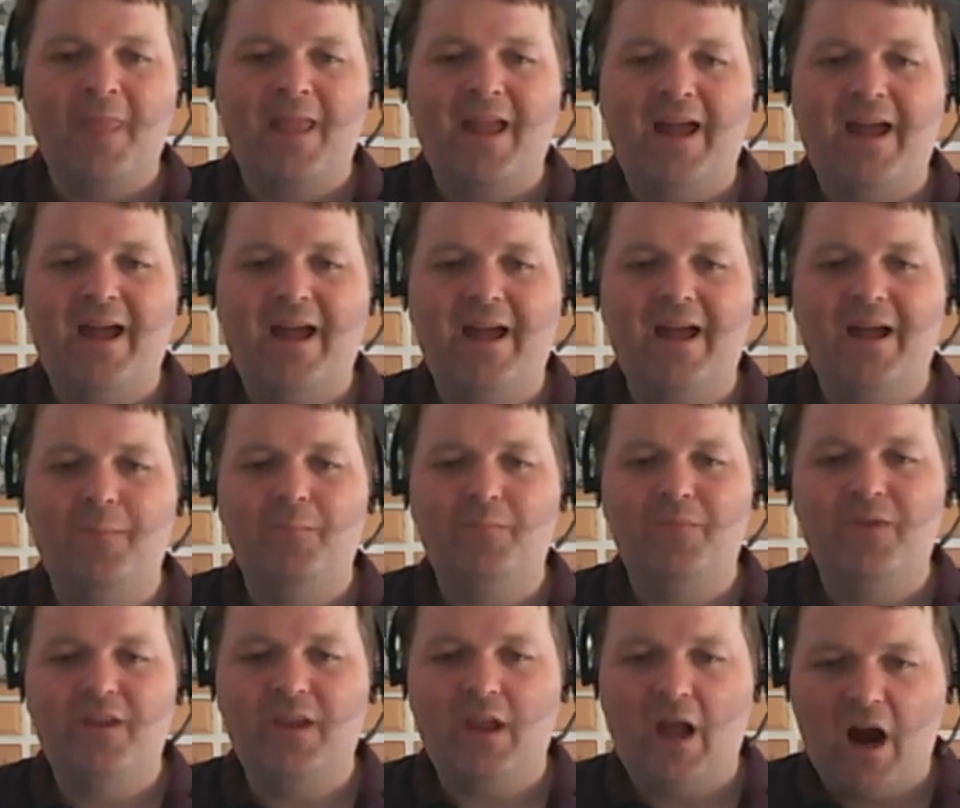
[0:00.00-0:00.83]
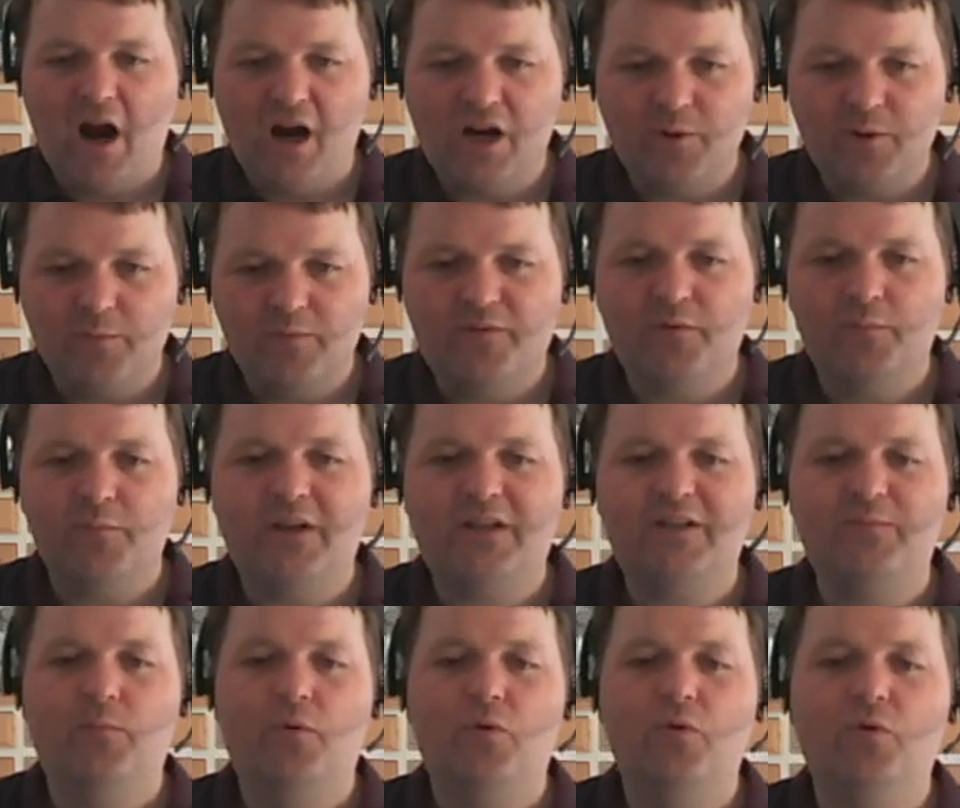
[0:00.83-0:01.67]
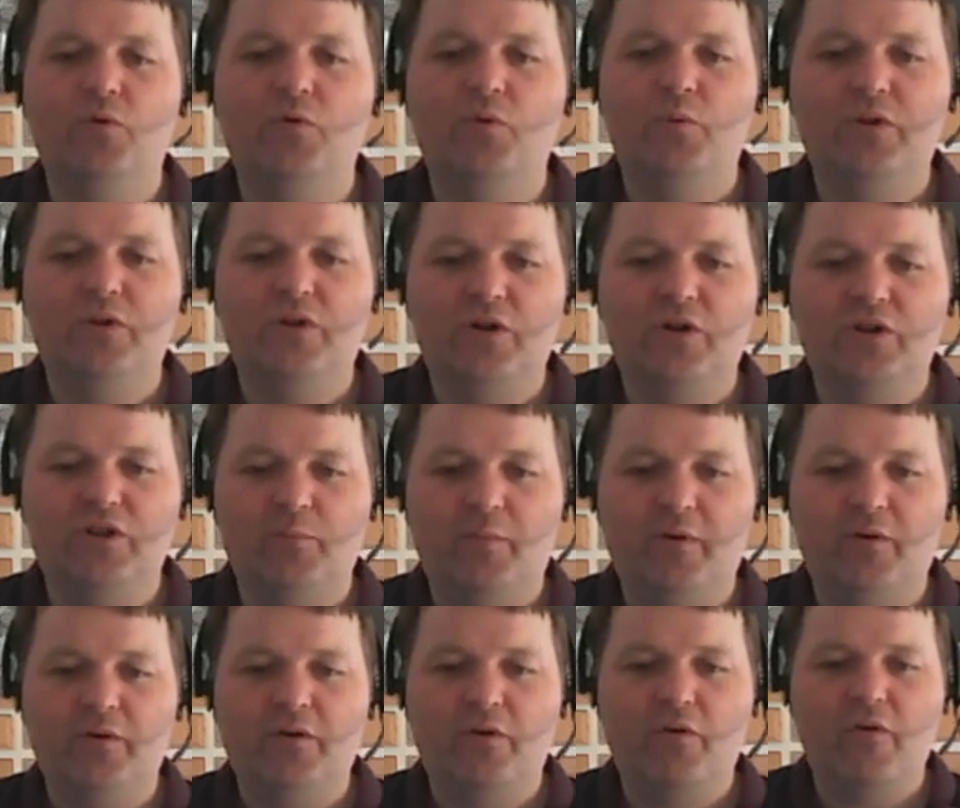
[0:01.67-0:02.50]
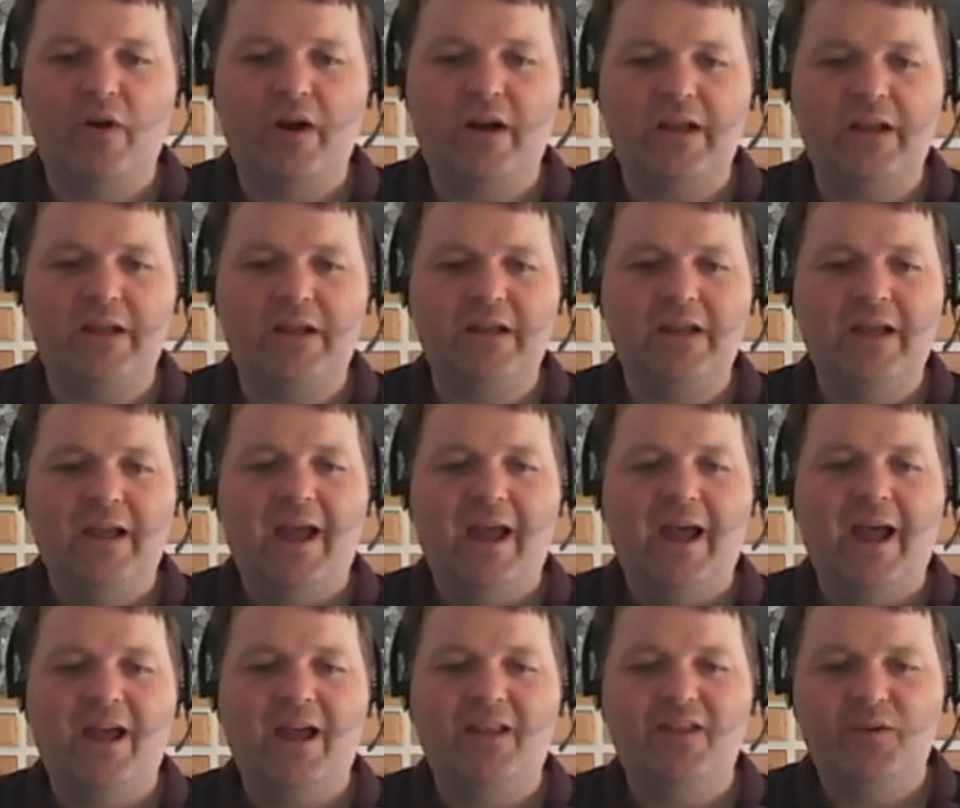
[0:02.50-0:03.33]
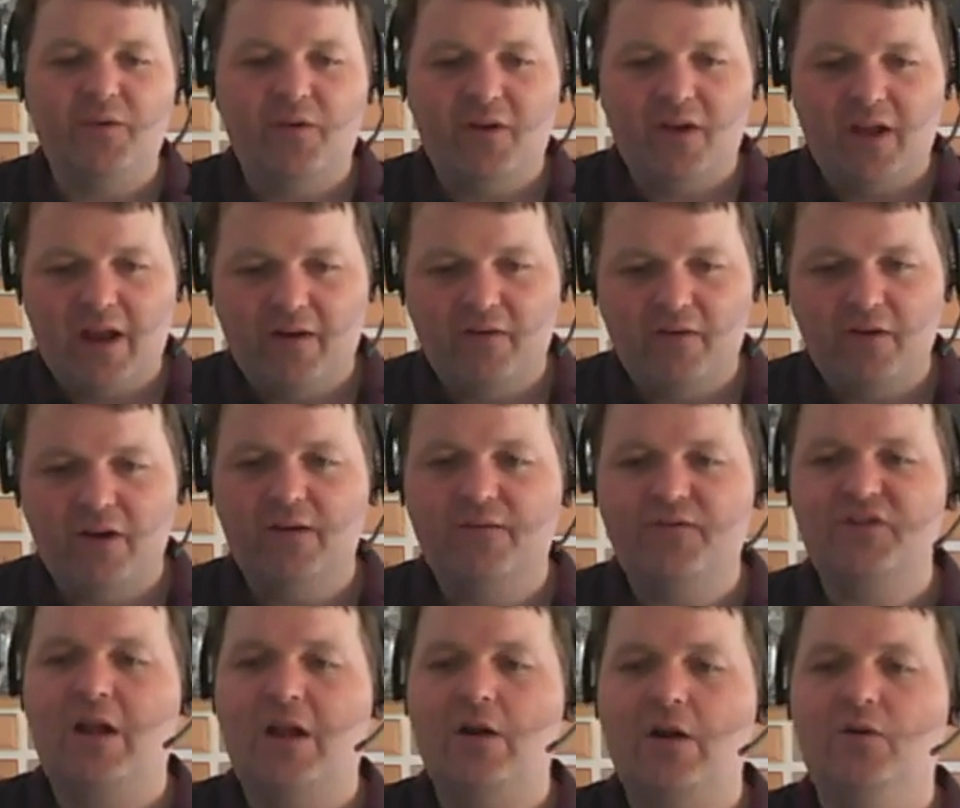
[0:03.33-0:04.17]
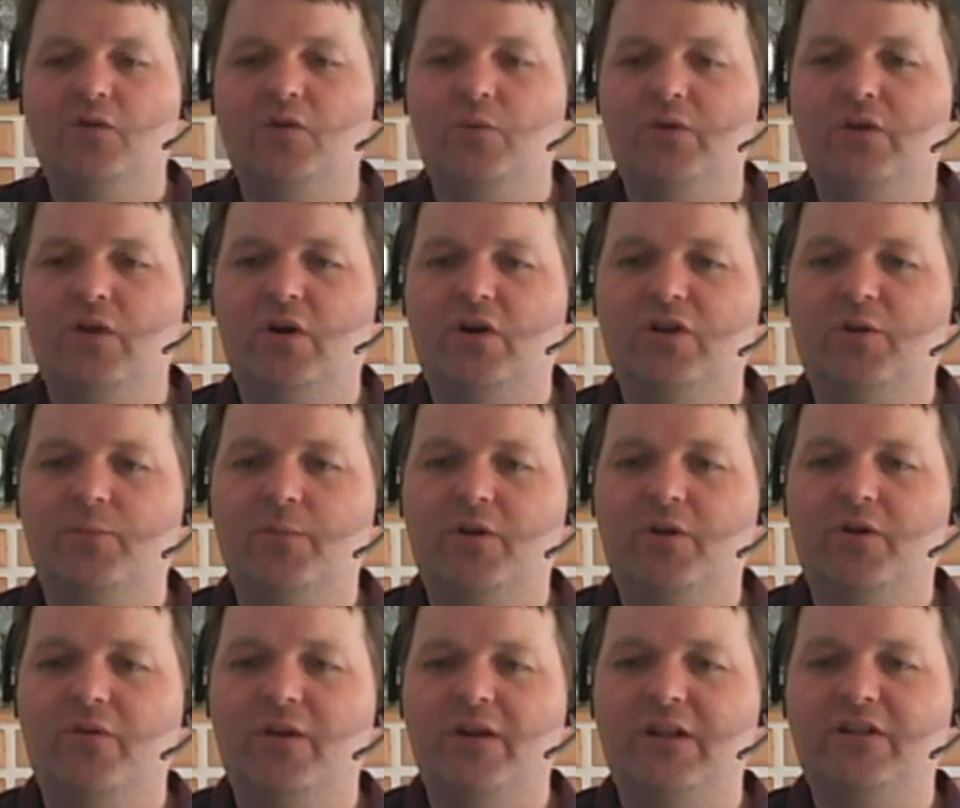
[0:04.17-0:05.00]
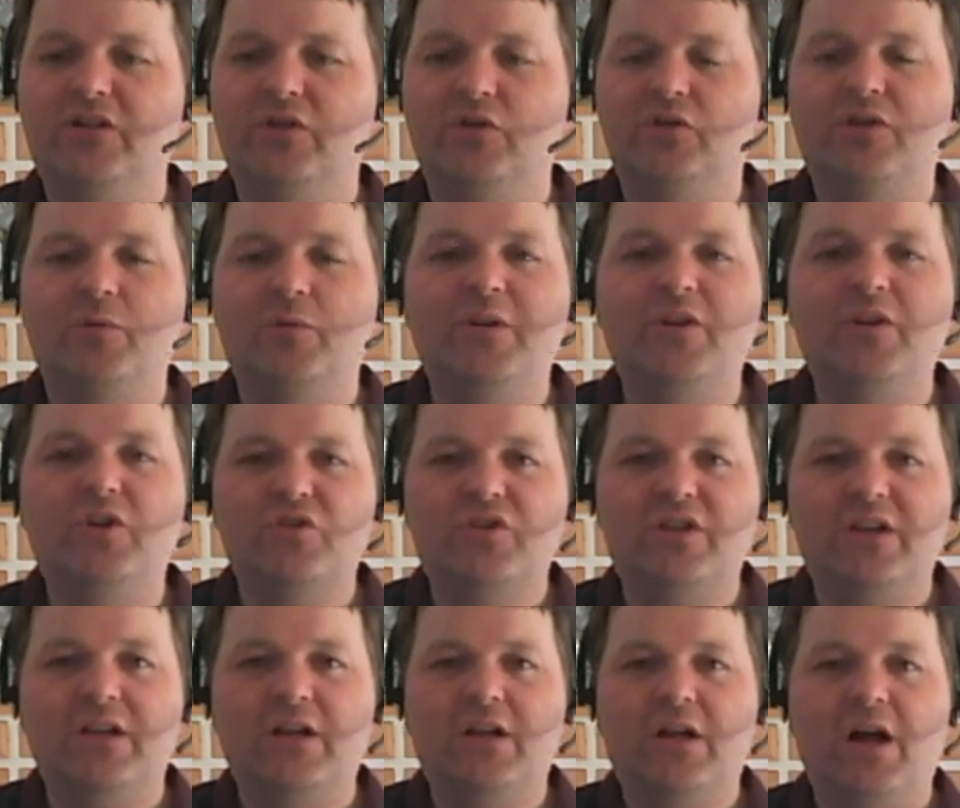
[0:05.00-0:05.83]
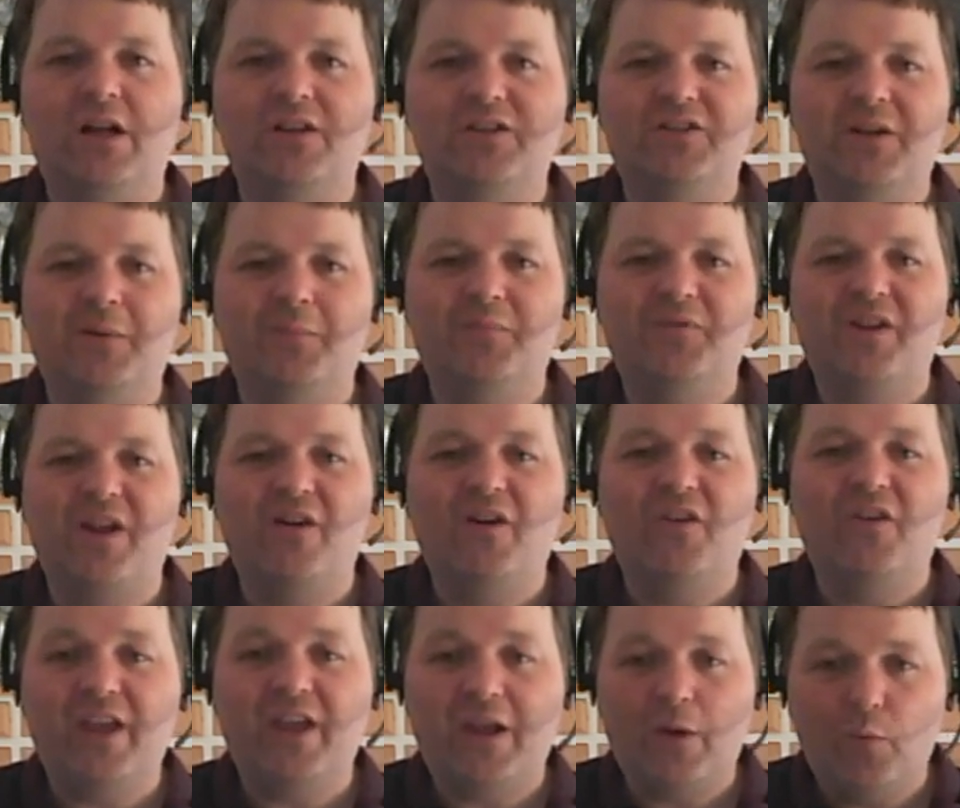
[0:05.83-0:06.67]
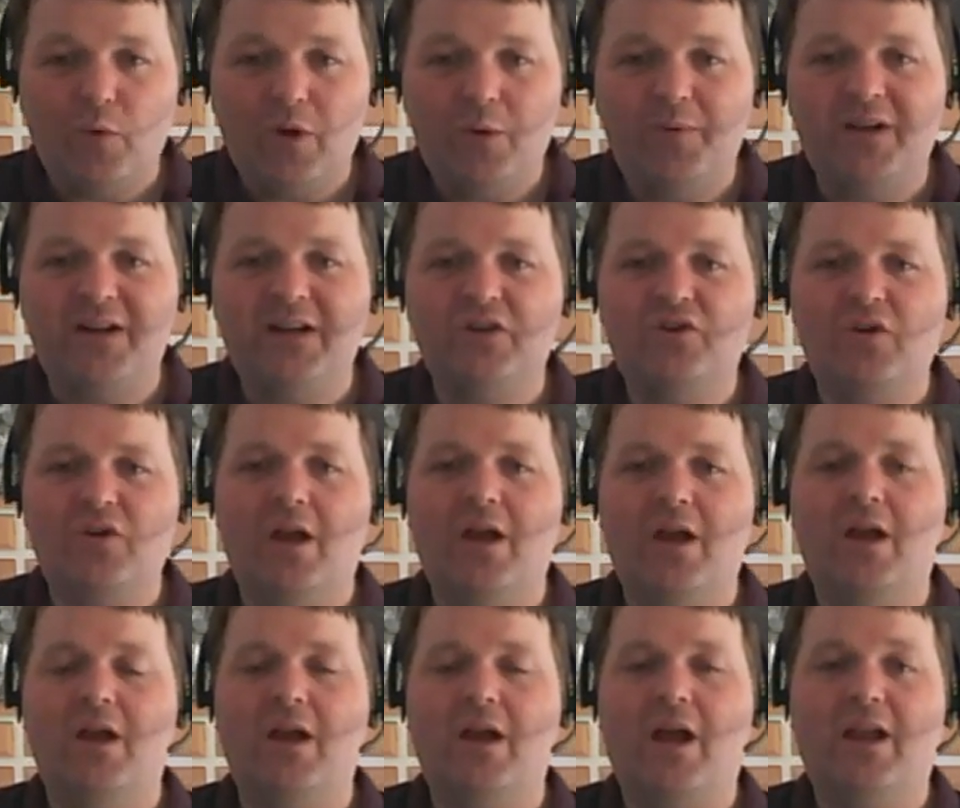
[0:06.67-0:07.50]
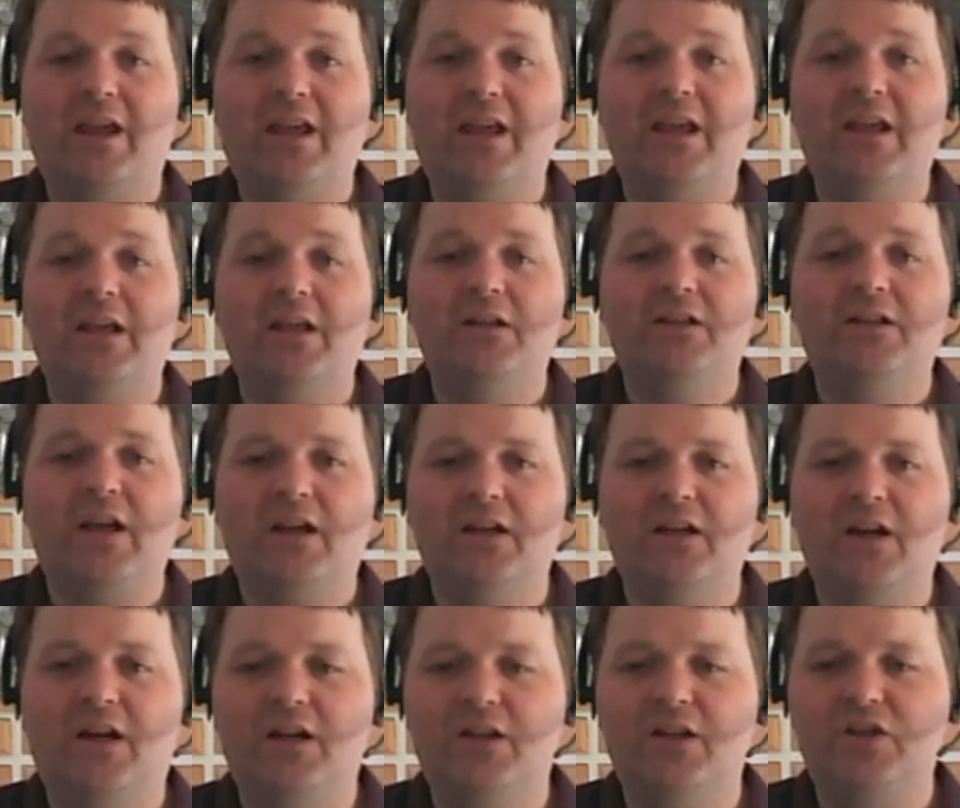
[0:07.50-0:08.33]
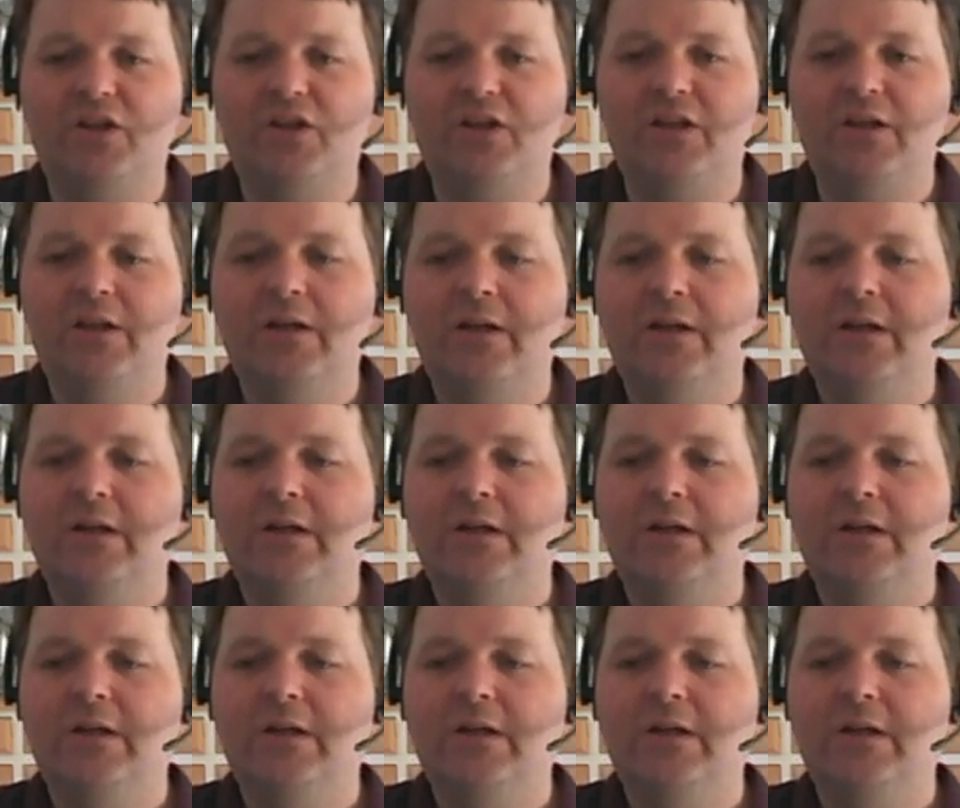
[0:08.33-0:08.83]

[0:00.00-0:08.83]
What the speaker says: The argument for mixed mode we talked about already, and the area of sound we talked about already. So some interesting concepts there. I think it will be a key technology,